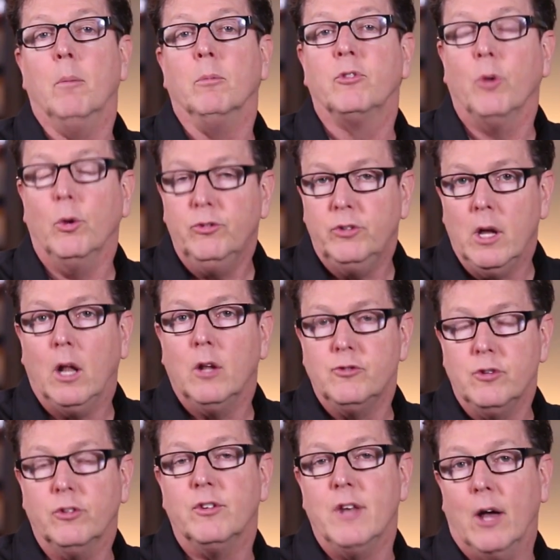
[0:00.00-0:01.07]

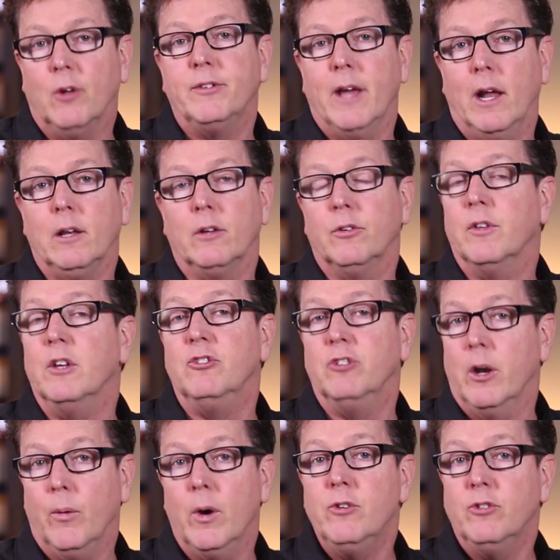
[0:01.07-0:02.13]
Sociologists now tell us that
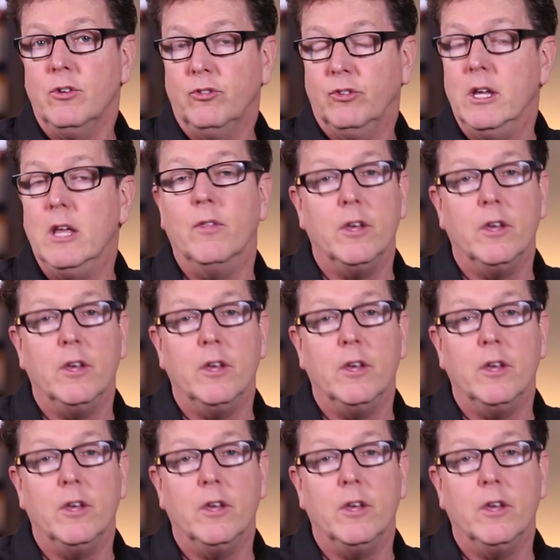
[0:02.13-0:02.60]
Generation Z,